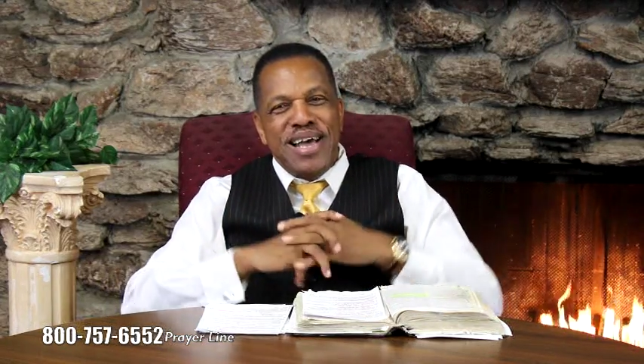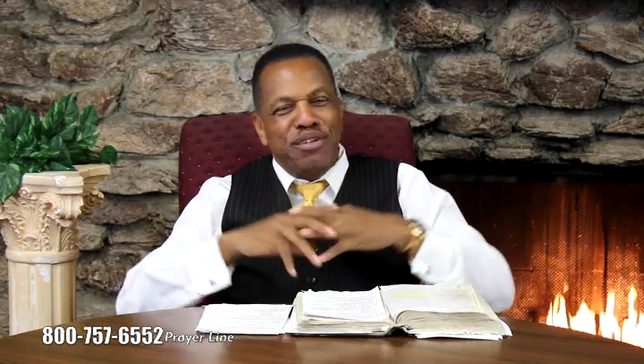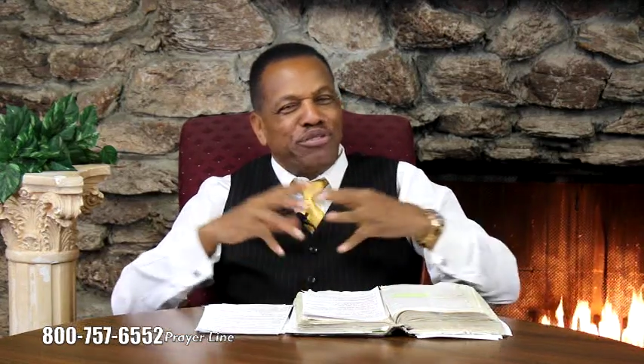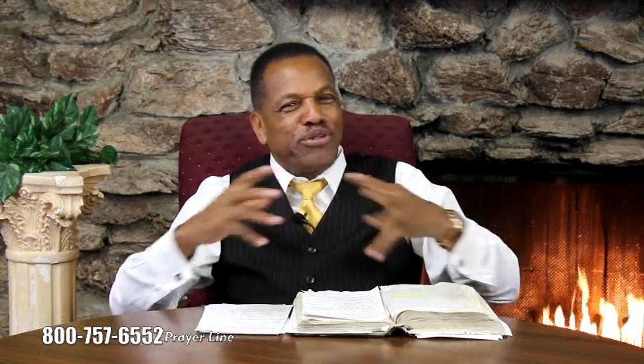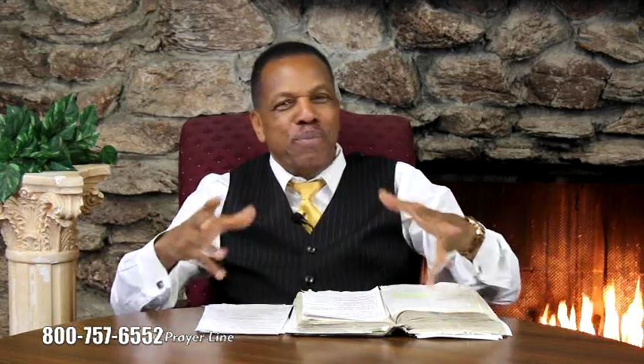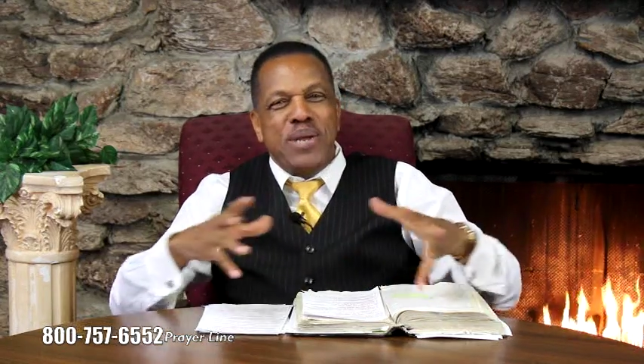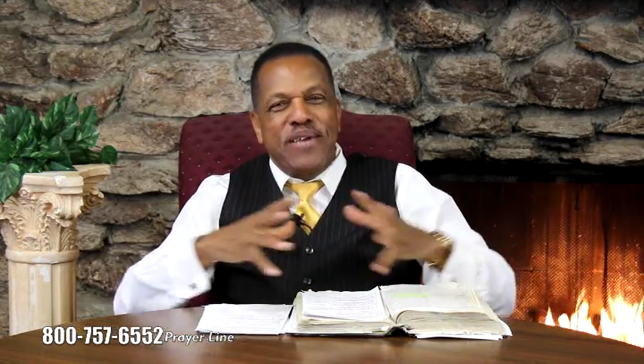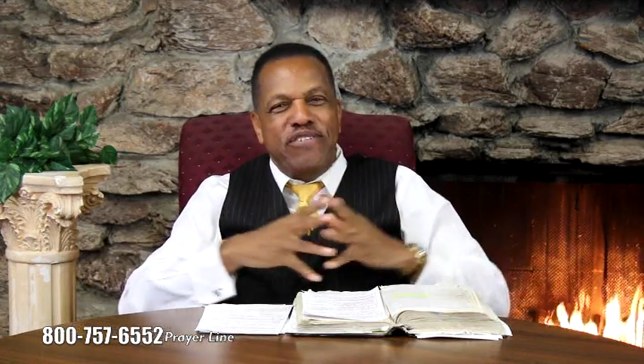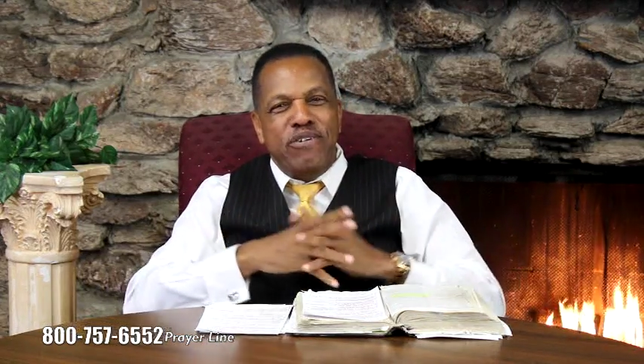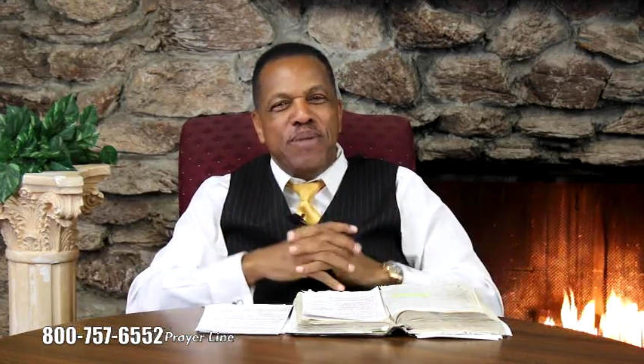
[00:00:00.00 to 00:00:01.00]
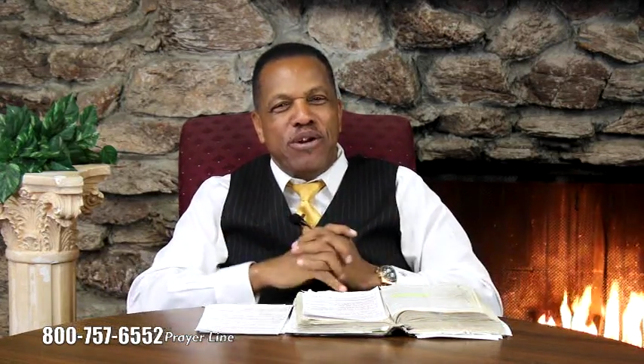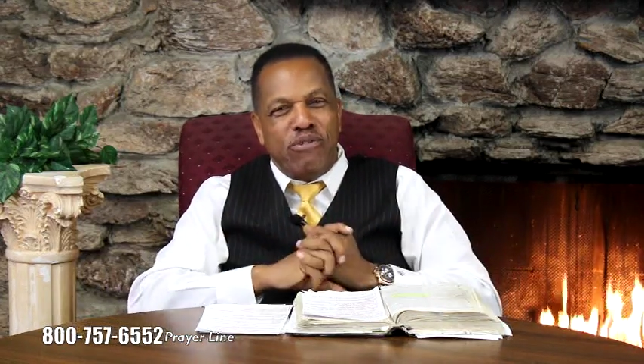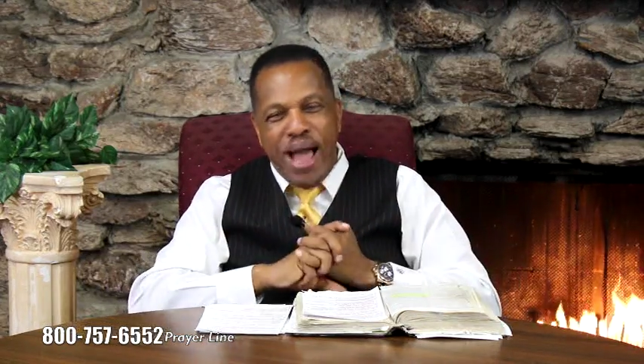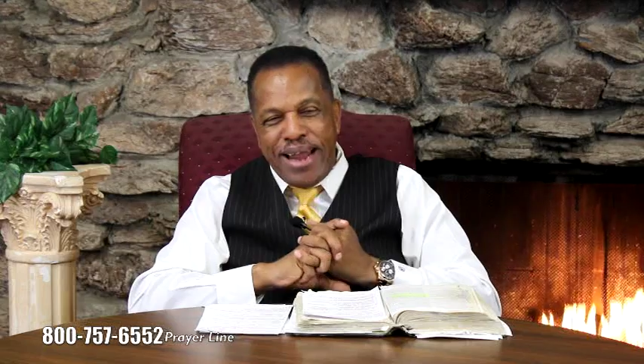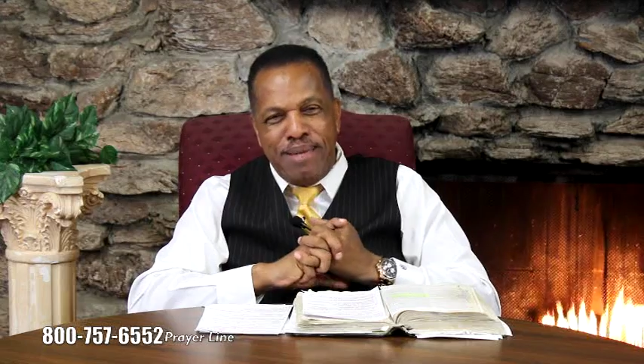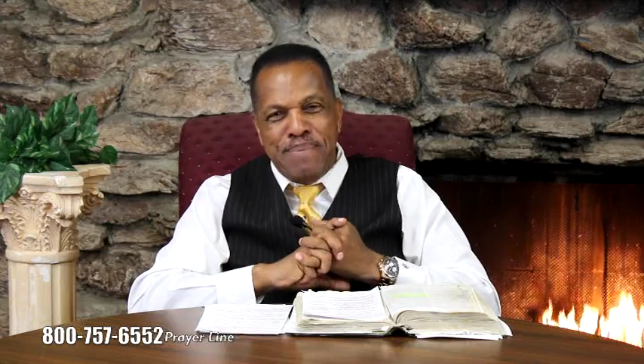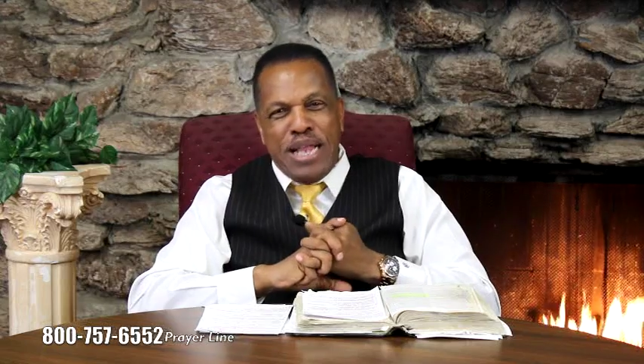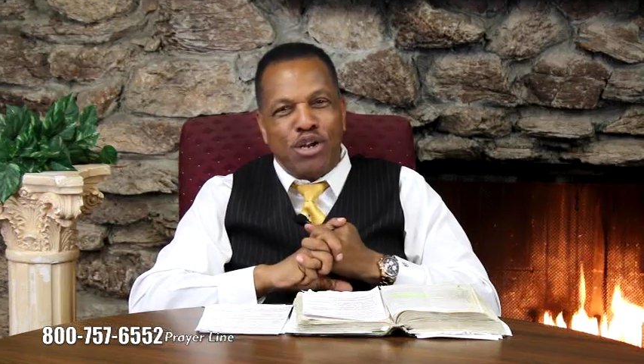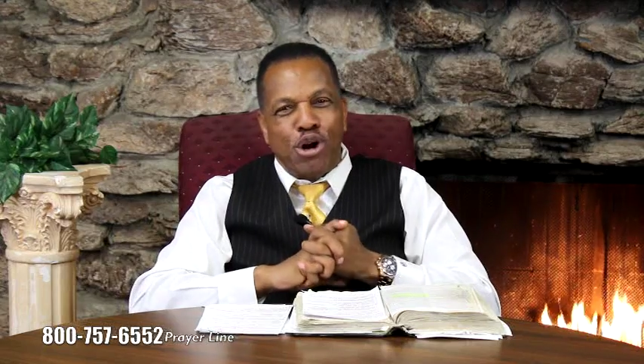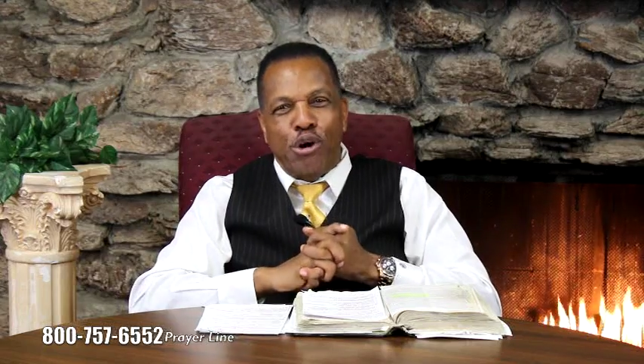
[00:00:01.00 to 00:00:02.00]
And so many of you have been writing me
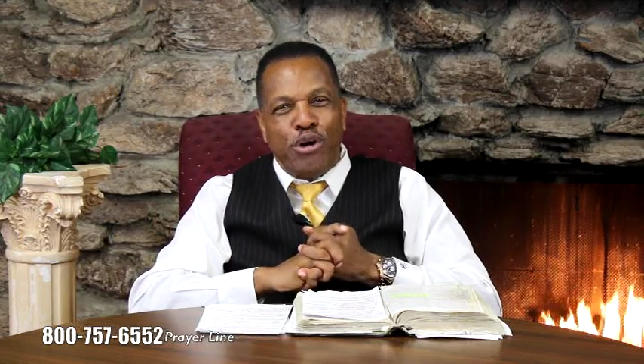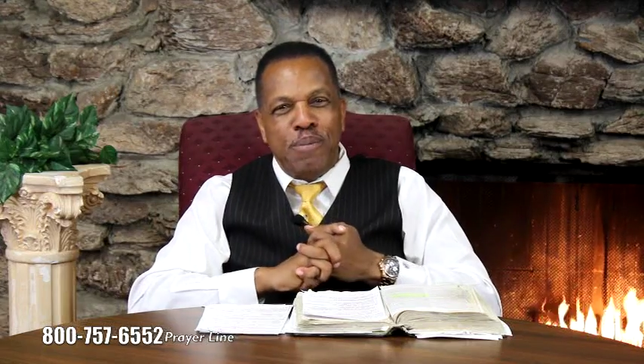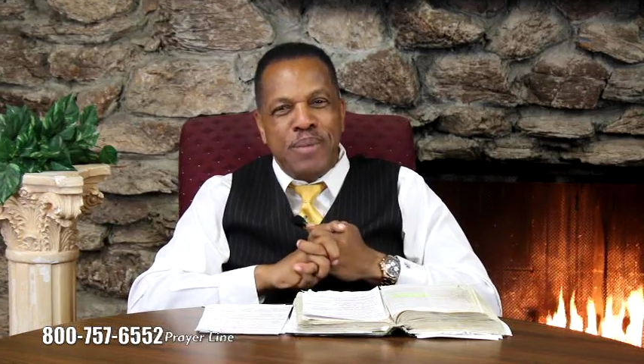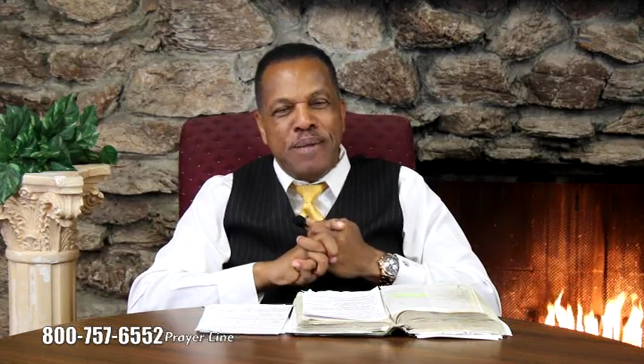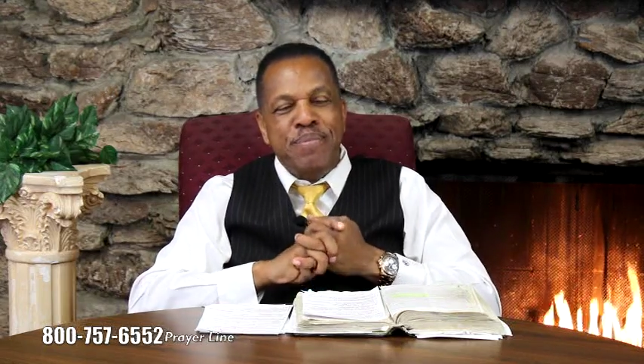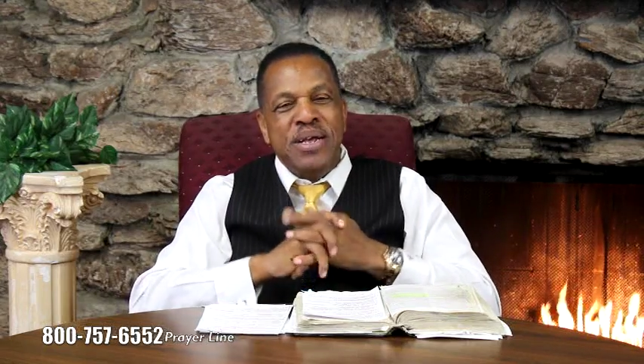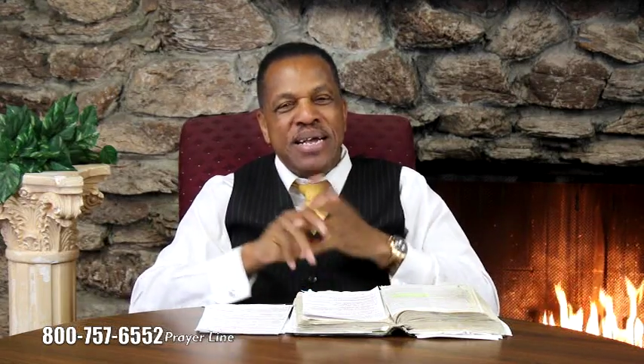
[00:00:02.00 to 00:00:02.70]
and calling me